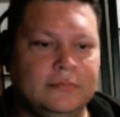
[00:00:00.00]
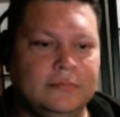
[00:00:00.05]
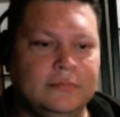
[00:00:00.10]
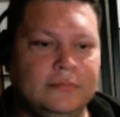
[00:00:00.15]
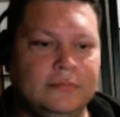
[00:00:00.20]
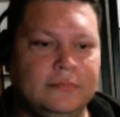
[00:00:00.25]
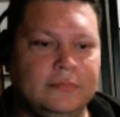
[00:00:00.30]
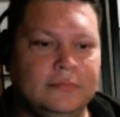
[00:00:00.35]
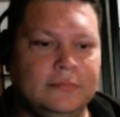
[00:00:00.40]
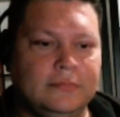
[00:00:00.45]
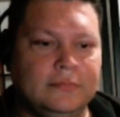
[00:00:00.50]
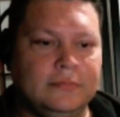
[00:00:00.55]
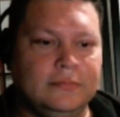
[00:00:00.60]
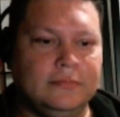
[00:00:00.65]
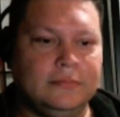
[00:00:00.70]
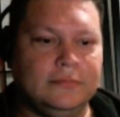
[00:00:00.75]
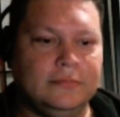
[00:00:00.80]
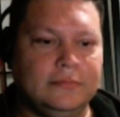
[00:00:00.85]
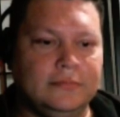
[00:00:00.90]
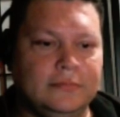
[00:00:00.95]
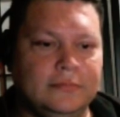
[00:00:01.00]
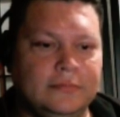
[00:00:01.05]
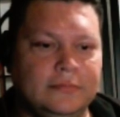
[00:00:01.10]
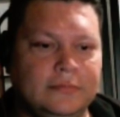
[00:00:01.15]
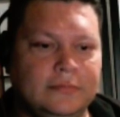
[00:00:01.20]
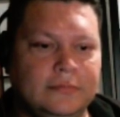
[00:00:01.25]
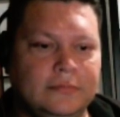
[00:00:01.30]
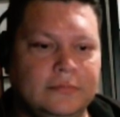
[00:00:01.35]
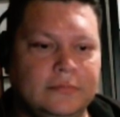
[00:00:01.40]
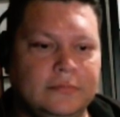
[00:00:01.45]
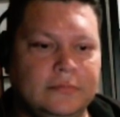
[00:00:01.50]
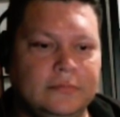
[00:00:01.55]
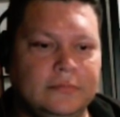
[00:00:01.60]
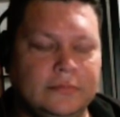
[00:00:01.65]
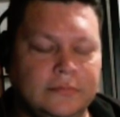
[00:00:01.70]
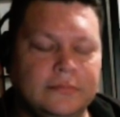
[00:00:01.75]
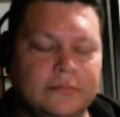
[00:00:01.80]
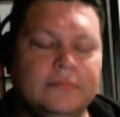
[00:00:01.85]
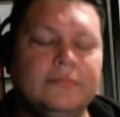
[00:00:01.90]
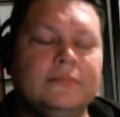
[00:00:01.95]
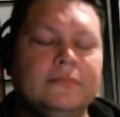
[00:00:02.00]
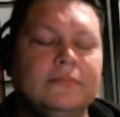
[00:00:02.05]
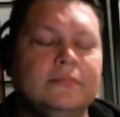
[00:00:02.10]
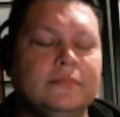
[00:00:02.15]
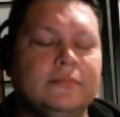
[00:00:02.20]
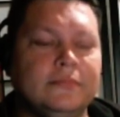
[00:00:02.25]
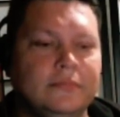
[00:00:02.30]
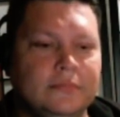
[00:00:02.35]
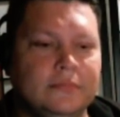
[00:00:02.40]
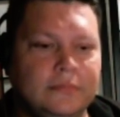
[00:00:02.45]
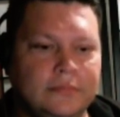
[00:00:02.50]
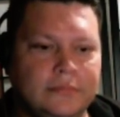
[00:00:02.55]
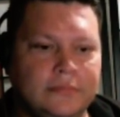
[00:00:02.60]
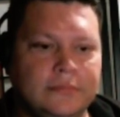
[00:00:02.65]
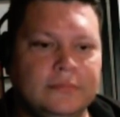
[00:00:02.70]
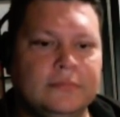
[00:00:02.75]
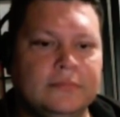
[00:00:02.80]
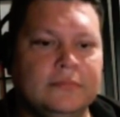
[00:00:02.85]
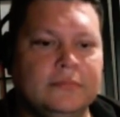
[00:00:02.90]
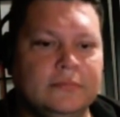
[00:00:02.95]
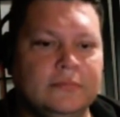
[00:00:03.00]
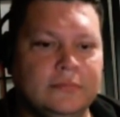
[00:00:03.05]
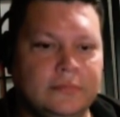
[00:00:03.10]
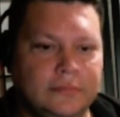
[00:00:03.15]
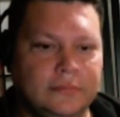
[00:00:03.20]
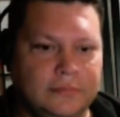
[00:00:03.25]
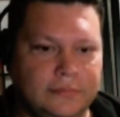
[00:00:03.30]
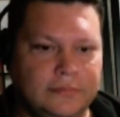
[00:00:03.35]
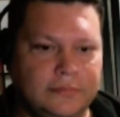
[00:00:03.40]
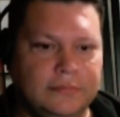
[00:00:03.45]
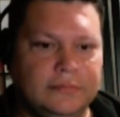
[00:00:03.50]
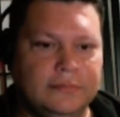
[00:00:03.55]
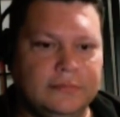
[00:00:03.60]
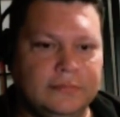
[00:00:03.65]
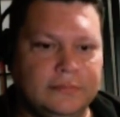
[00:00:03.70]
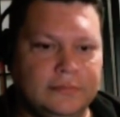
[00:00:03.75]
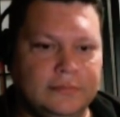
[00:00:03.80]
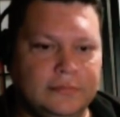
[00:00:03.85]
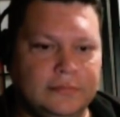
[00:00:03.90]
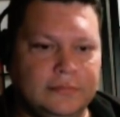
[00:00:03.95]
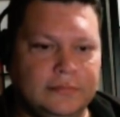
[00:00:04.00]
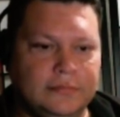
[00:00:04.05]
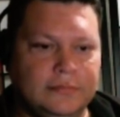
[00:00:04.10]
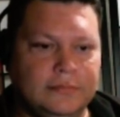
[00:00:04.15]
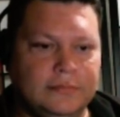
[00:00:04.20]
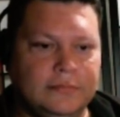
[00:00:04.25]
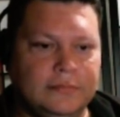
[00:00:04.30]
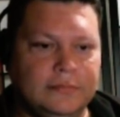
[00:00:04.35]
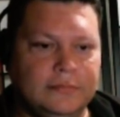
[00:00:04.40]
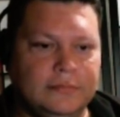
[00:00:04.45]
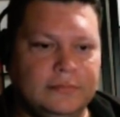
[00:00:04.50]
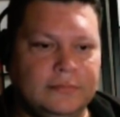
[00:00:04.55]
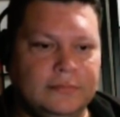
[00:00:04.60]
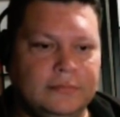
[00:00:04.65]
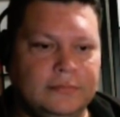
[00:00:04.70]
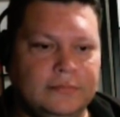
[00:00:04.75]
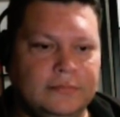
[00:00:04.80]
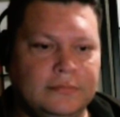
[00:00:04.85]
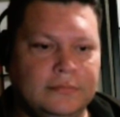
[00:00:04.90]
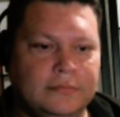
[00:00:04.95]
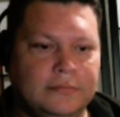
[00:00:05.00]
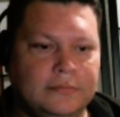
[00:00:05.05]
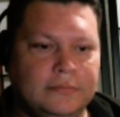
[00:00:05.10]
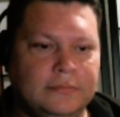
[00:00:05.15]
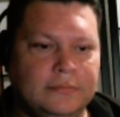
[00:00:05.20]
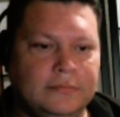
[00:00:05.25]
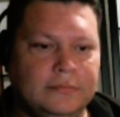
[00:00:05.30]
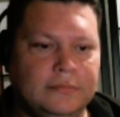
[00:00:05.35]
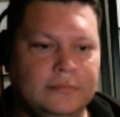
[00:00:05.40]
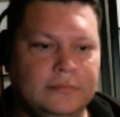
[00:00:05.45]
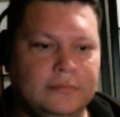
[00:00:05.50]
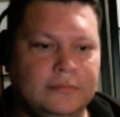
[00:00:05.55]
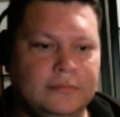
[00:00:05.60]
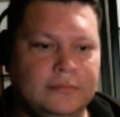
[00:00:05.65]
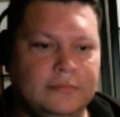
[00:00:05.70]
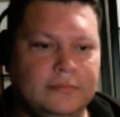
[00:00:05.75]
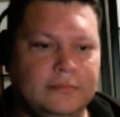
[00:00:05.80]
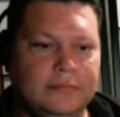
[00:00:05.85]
[no speech]